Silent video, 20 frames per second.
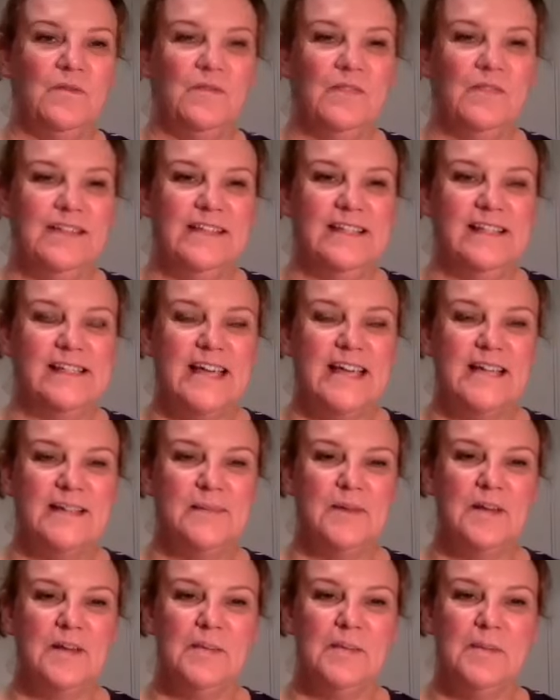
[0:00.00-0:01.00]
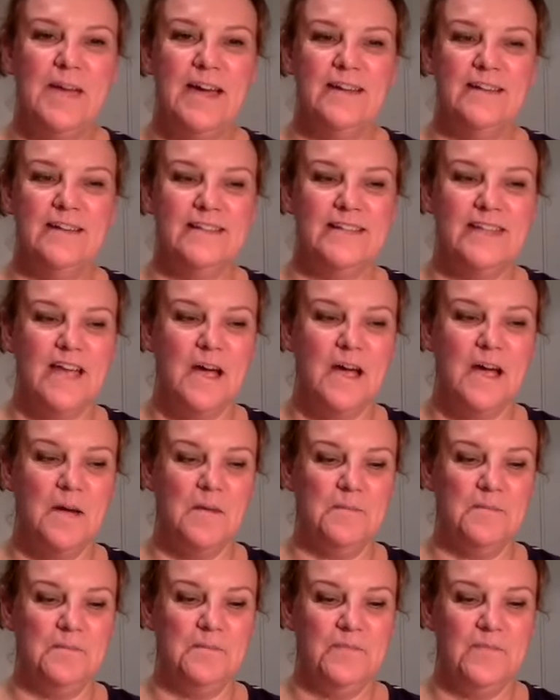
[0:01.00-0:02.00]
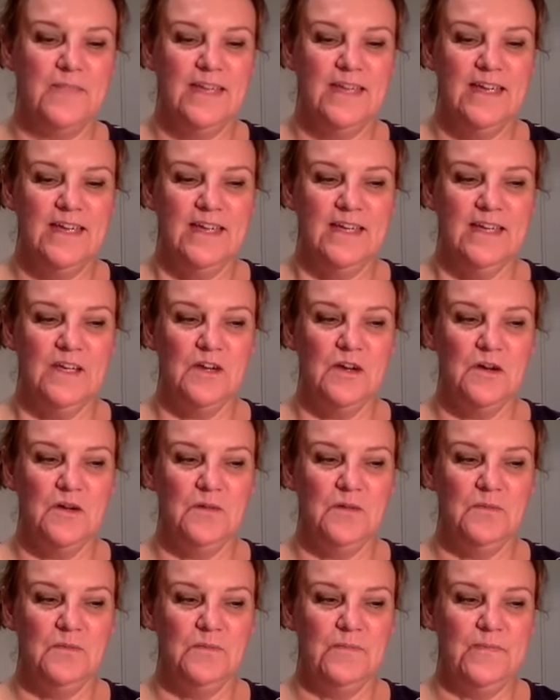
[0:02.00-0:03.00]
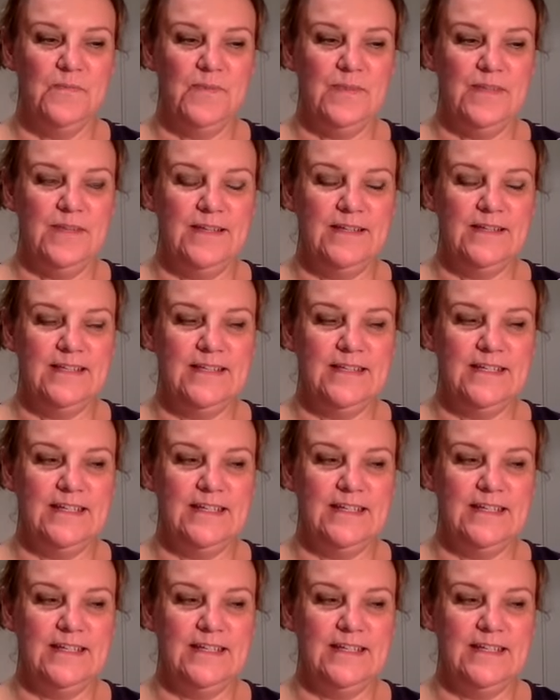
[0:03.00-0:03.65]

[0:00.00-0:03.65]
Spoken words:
thing to say as well about you know, that